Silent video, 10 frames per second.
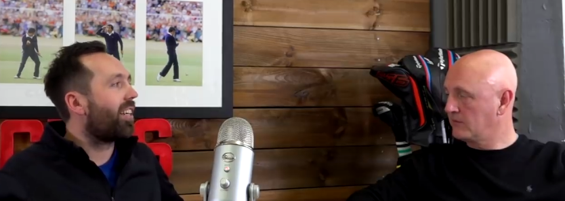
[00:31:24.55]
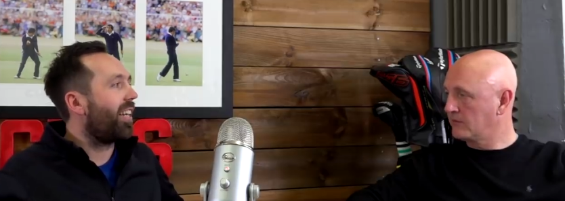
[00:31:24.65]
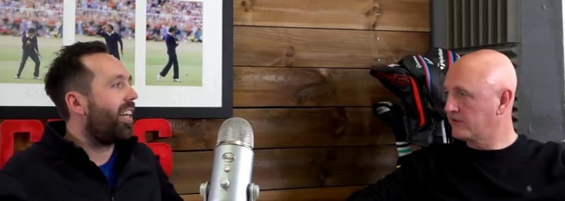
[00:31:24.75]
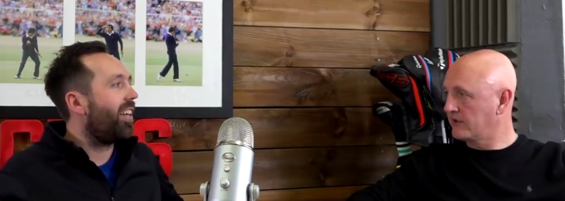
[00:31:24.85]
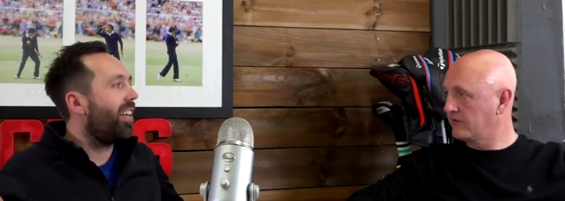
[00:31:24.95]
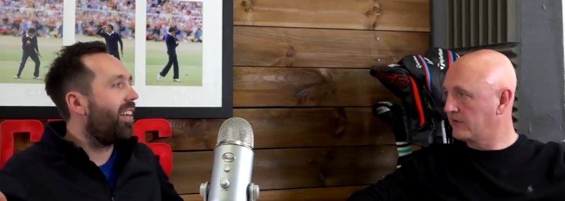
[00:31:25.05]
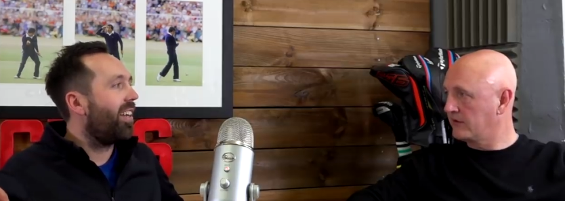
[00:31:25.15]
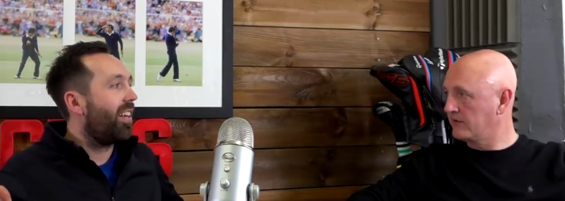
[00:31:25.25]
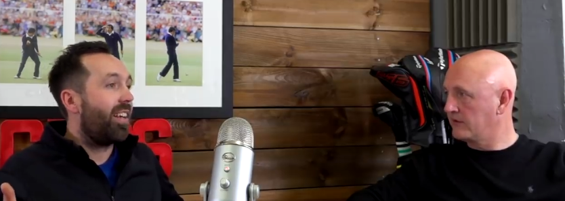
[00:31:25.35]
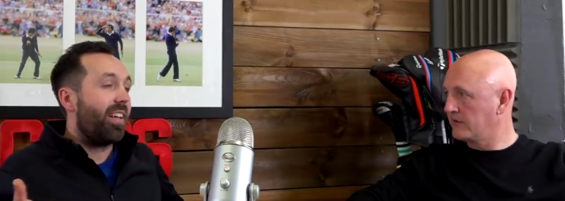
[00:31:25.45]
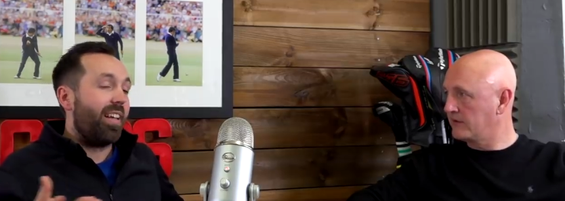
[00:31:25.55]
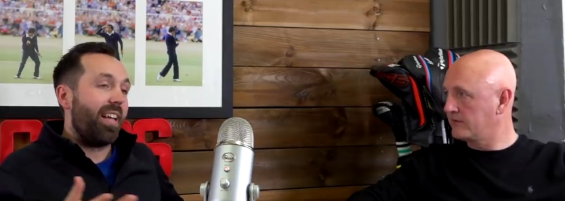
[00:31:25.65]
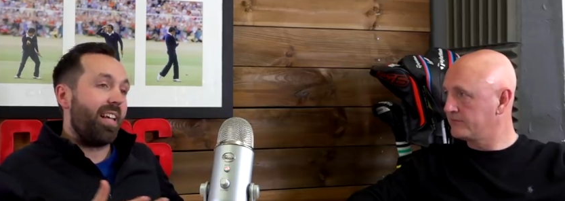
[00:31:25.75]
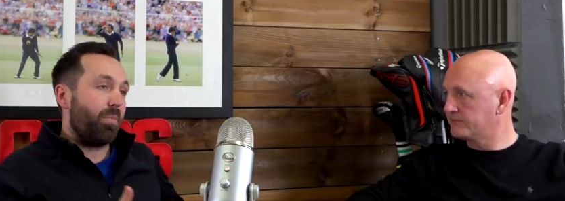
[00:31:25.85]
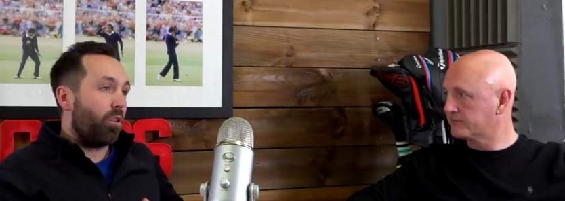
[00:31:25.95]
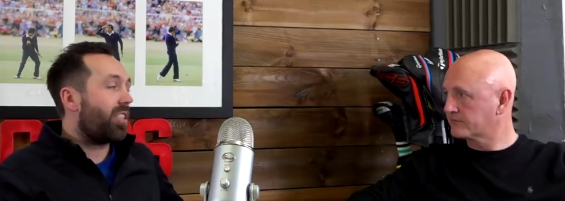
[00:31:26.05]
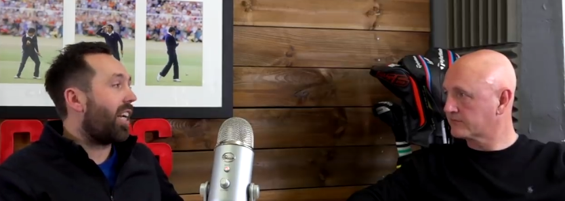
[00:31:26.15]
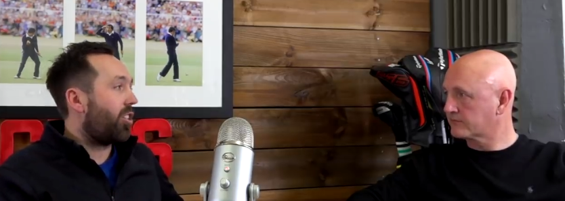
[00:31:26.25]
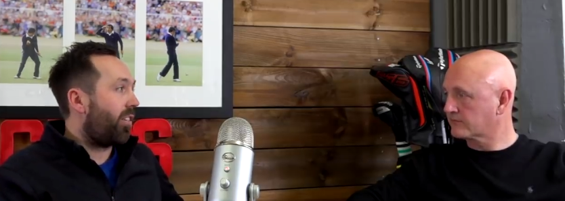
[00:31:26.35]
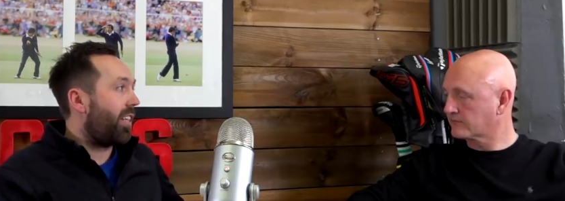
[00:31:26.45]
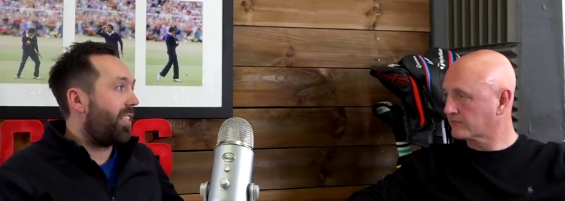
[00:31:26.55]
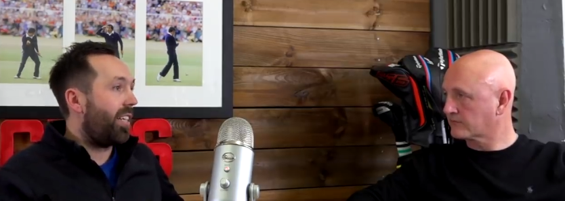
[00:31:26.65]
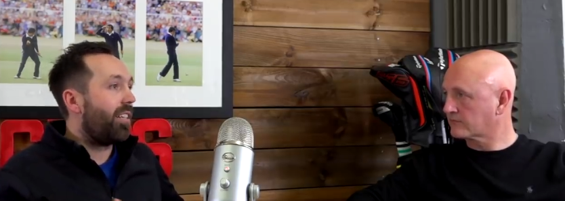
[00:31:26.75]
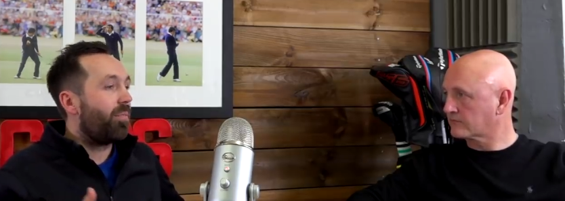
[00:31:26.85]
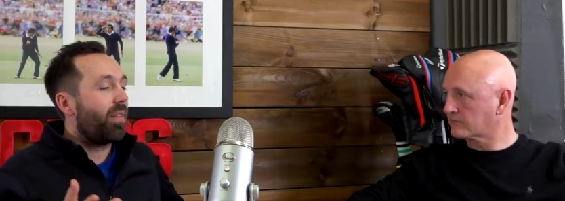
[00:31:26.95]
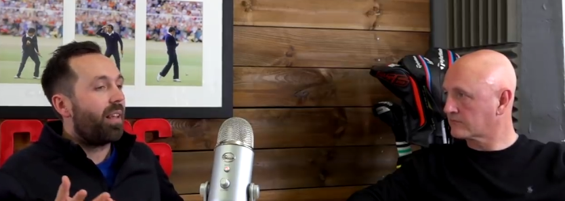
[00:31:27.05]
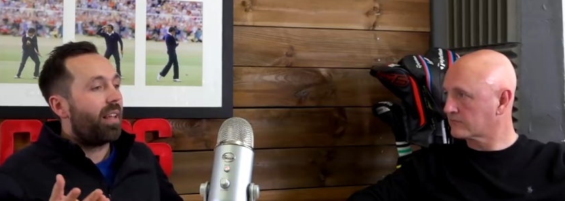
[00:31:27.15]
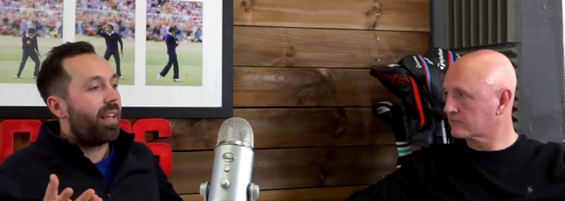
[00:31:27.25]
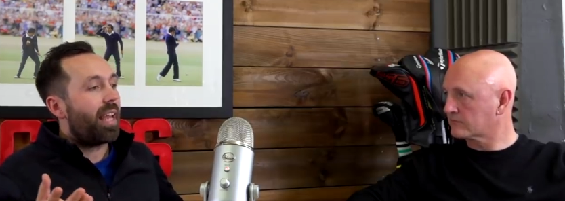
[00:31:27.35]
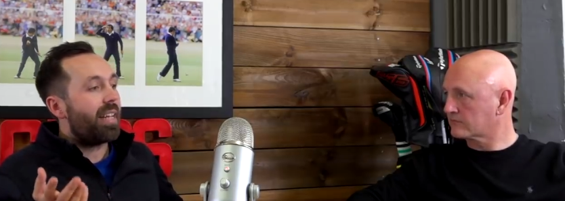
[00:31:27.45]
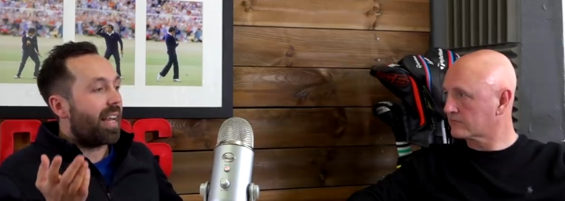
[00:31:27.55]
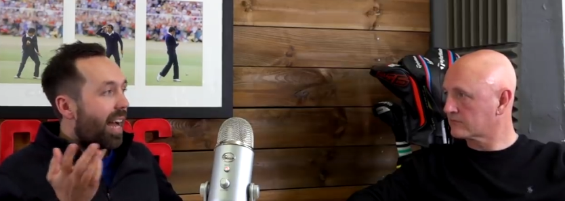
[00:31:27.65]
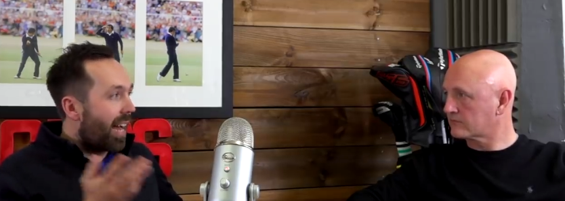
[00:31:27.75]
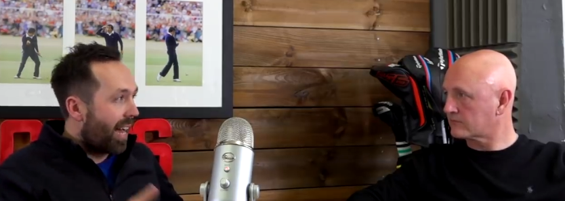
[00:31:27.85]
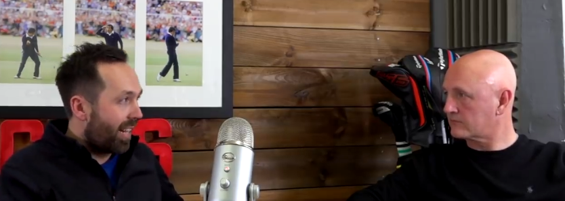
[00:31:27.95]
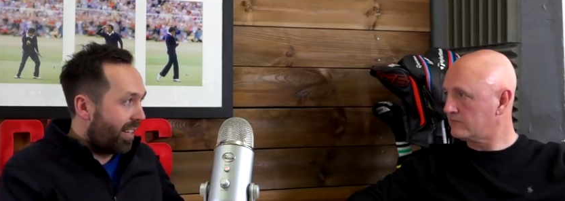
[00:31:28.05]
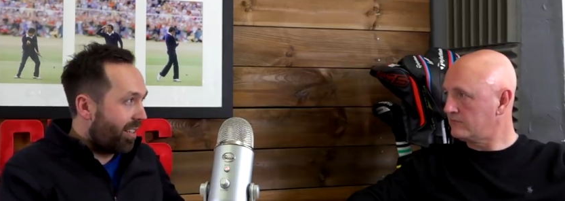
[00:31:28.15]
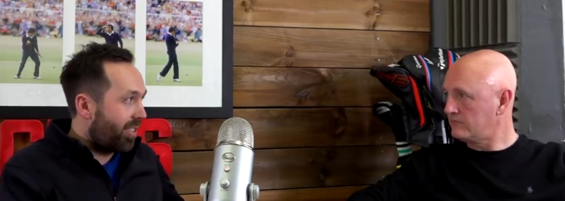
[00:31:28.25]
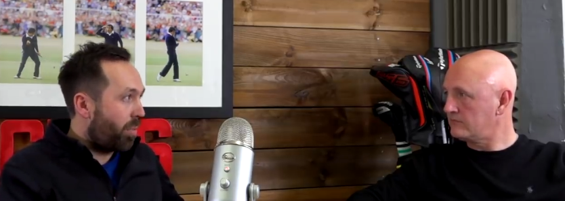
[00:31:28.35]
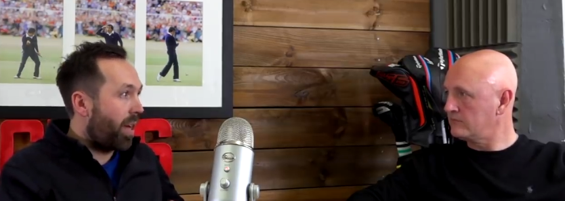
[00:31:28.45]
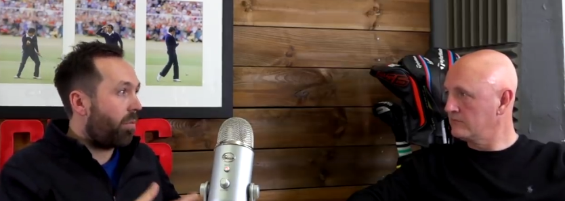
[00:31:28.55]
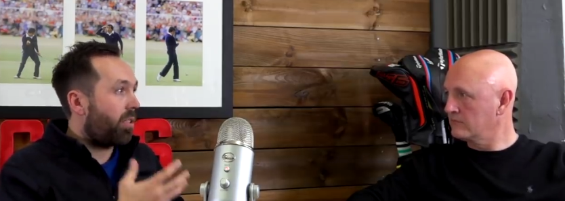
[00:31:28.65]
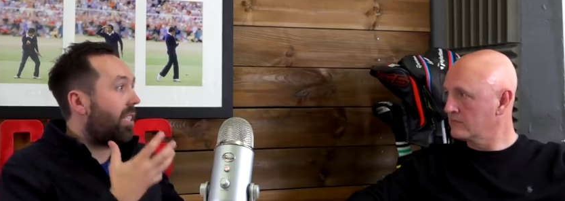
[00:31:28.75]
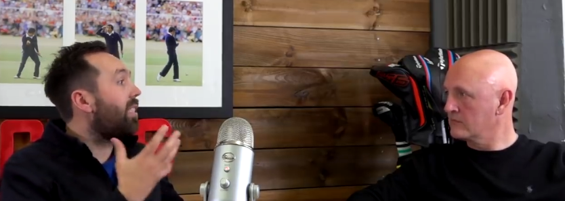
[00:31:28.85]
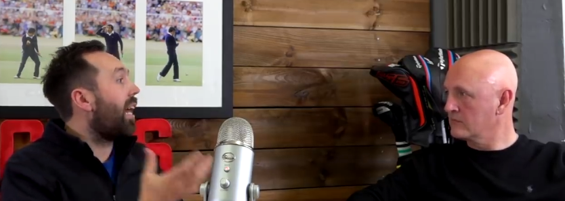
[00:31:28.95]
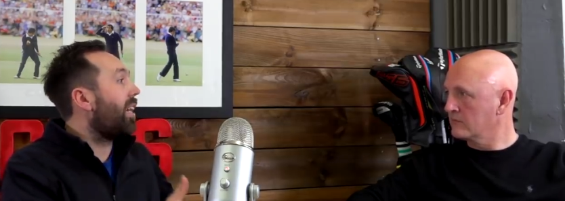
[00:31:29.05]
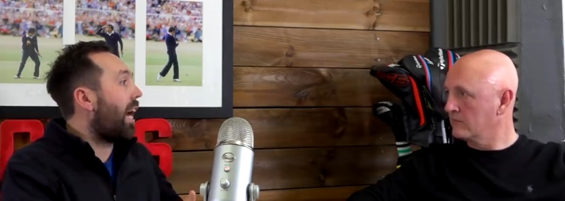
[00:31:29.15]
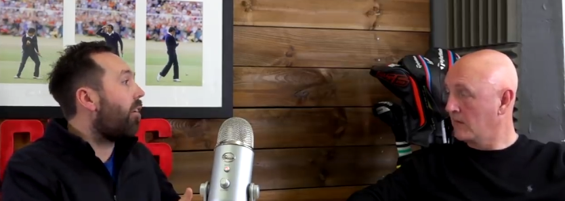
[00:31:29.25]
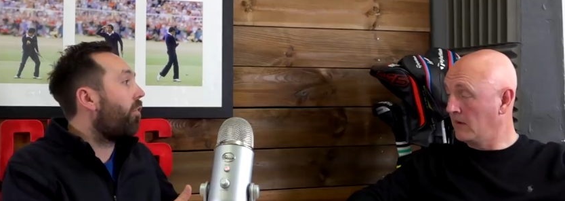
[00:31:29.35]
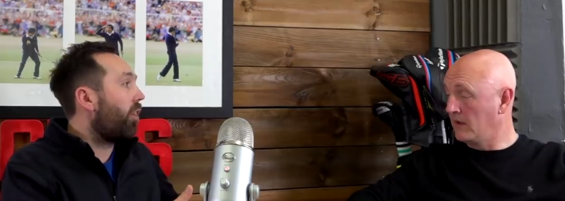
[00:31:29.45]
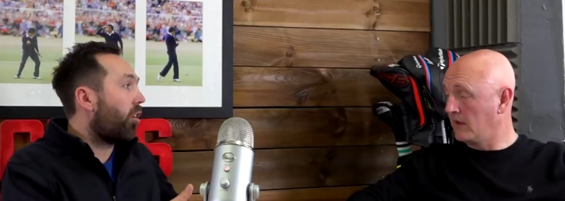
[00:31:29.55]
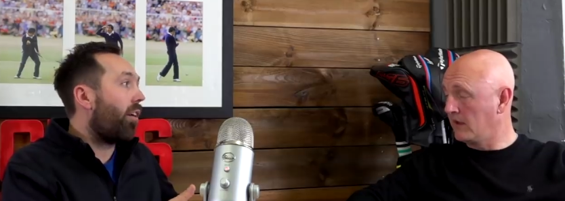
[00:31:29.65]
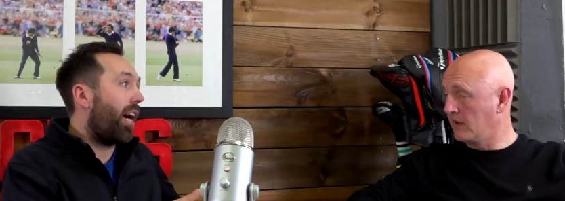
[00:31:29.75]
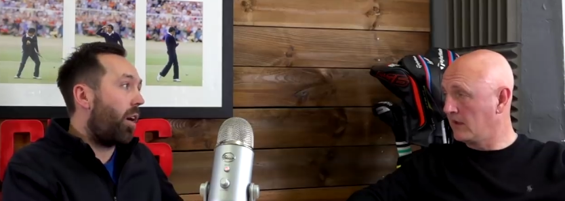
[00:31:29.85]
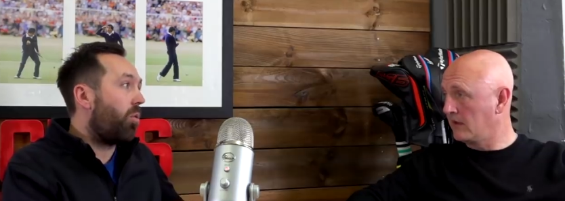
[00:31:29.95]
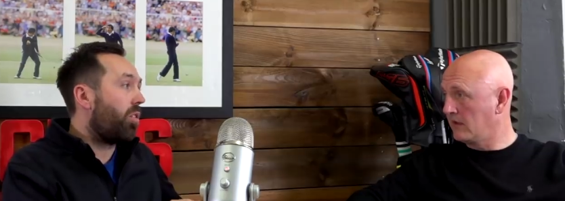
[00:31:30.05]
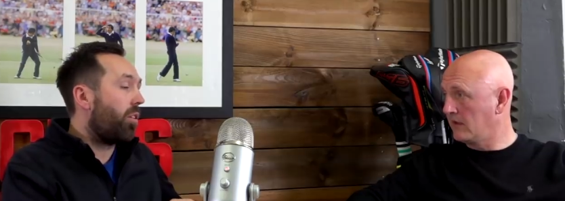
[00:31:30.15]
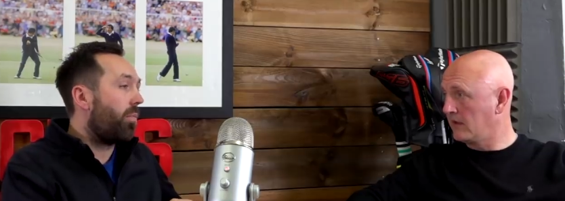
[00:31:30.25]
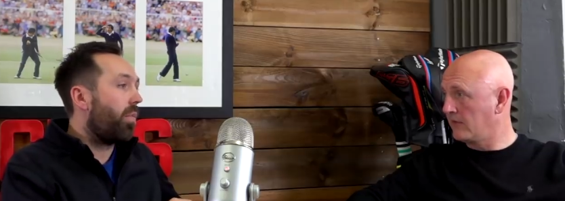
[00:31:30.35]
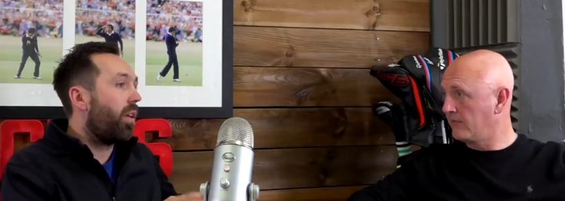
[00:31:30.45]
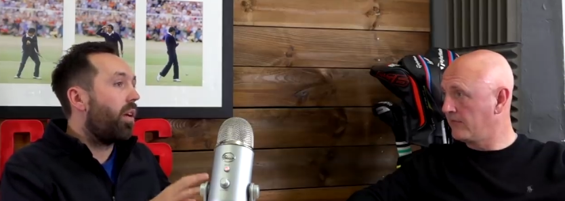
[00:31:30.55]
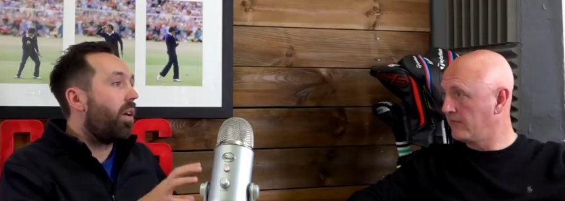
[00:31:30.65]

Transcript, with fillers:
Speaker 1: market. It's more saturated, yeah. It's more saturated. It's harder to be able to stand out from yeah, the crowd. Yeah, yeah.